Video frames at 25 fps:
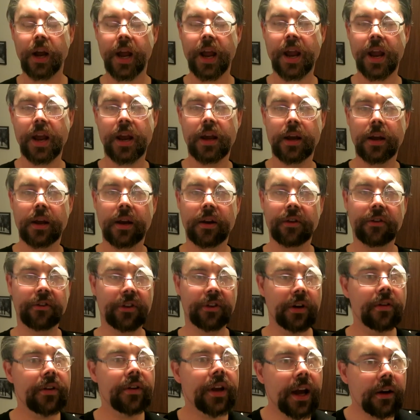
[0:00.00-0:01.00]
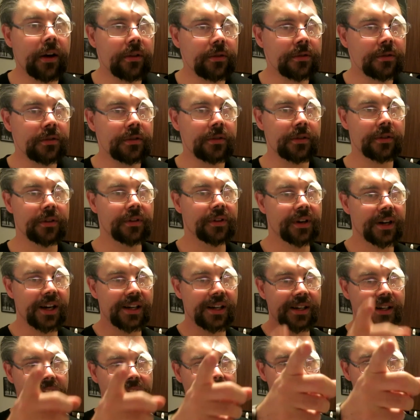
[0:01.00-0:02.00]
and still counting.
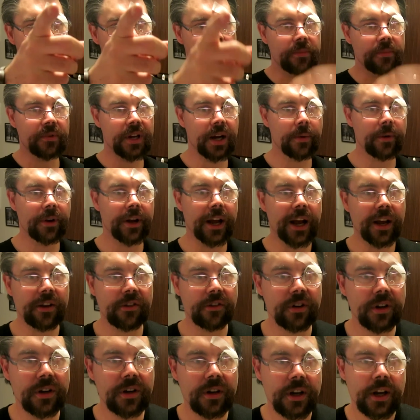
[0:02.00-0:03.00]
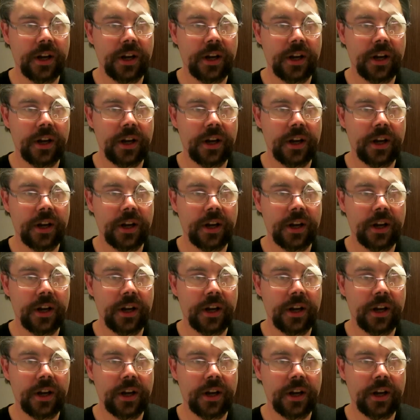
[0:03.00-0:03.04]
Keep them coming, guys.